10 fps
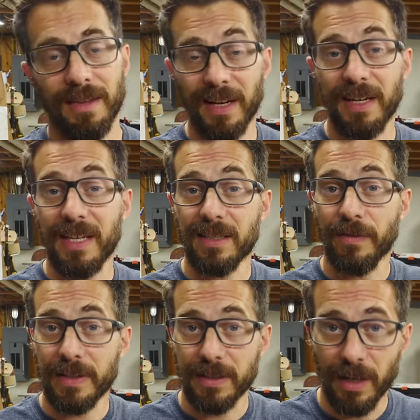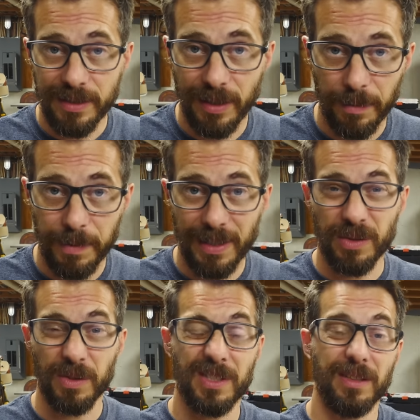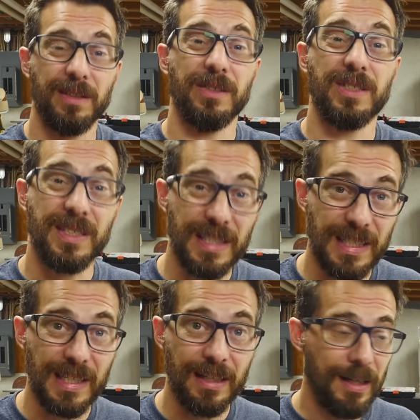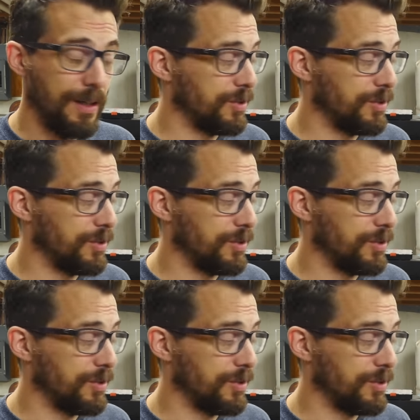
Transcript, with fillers: That adhesive has not set up yet, so it's still a little sticky.